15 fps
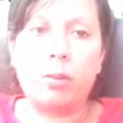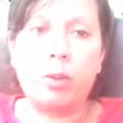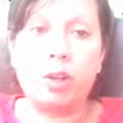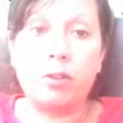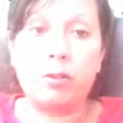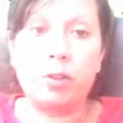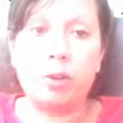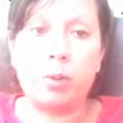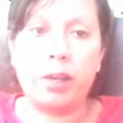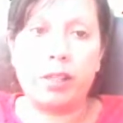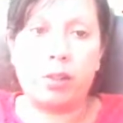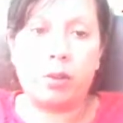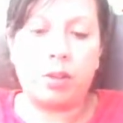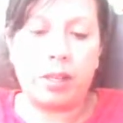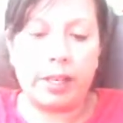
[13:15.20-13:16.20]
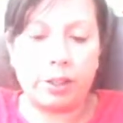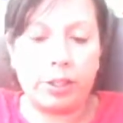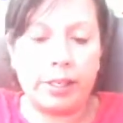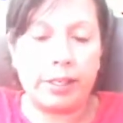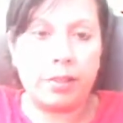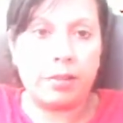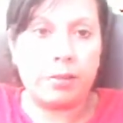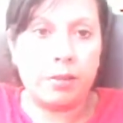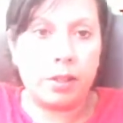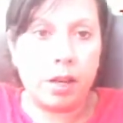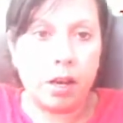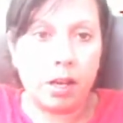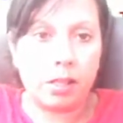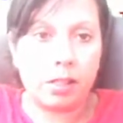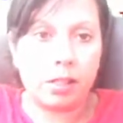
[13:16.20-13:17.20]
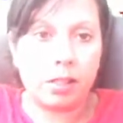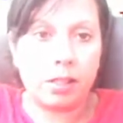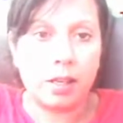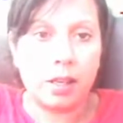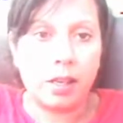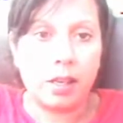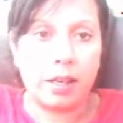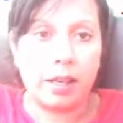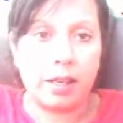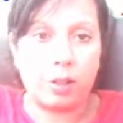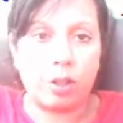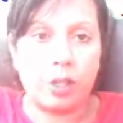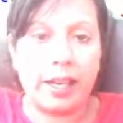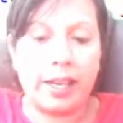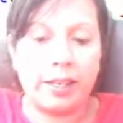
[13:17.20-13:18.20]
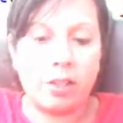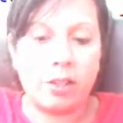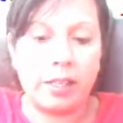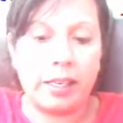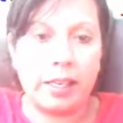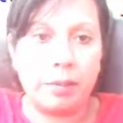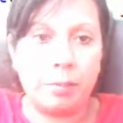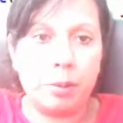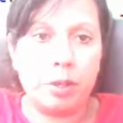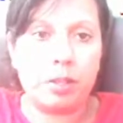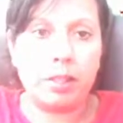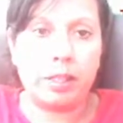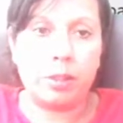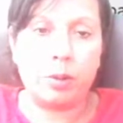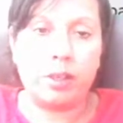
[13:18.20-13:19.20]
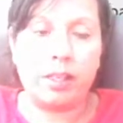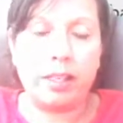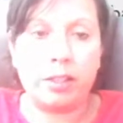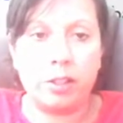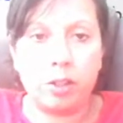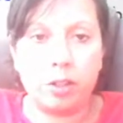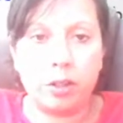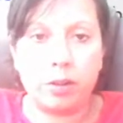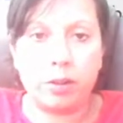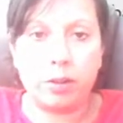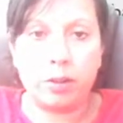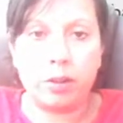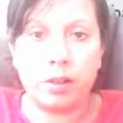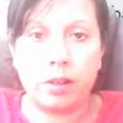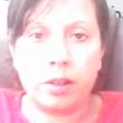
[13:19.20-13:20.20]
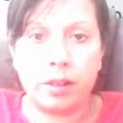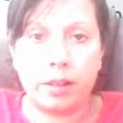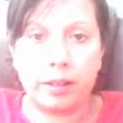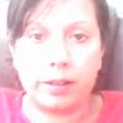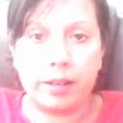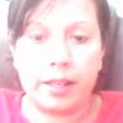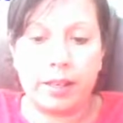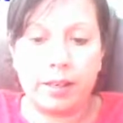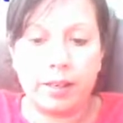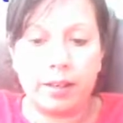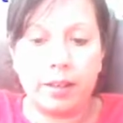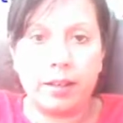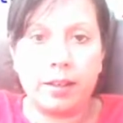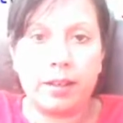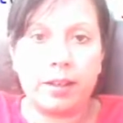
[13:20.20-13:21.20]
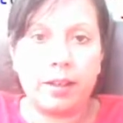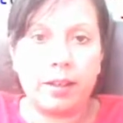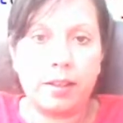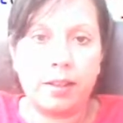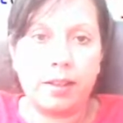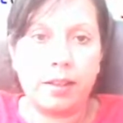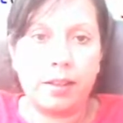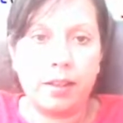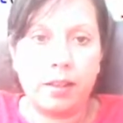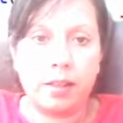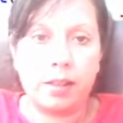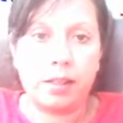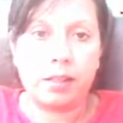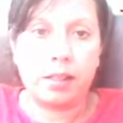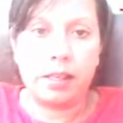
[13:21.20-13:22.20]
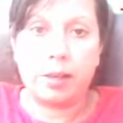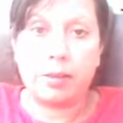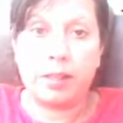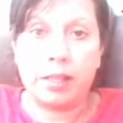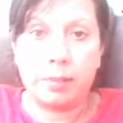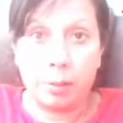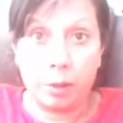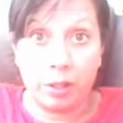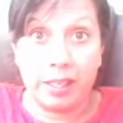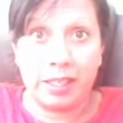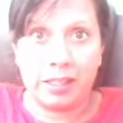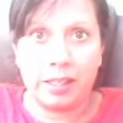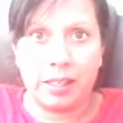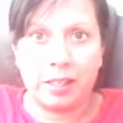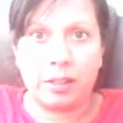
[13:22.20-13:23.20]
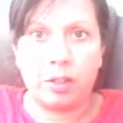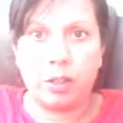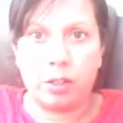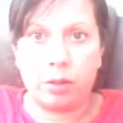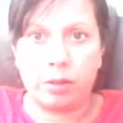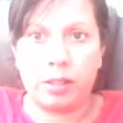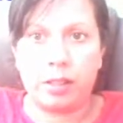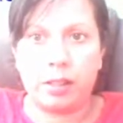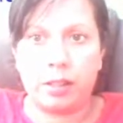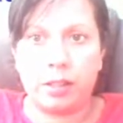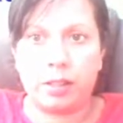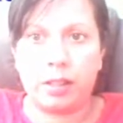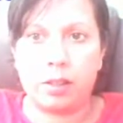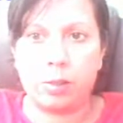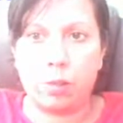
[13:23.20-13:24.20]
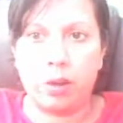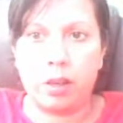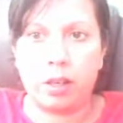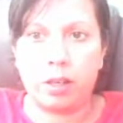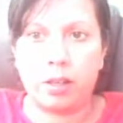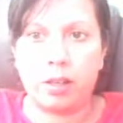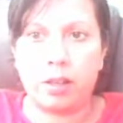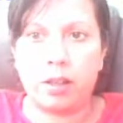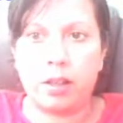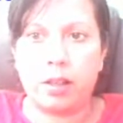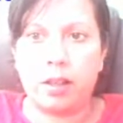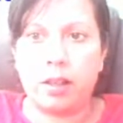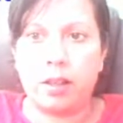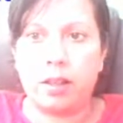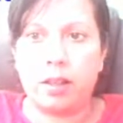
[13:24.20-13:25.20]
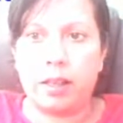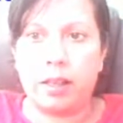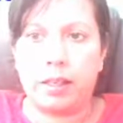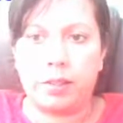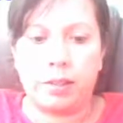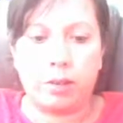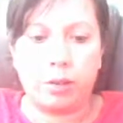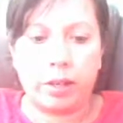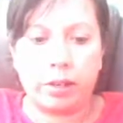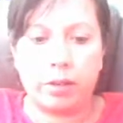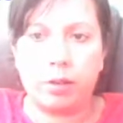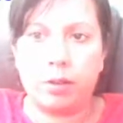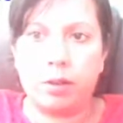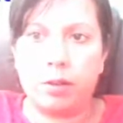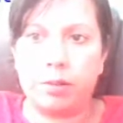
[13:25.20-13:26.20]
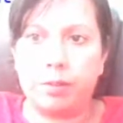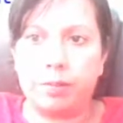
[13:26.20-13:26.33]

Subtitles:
two ways. You could actually cast and change the input into an integer, like that. So now the input is an integer. You'll see that it does work. Enter the tracker code,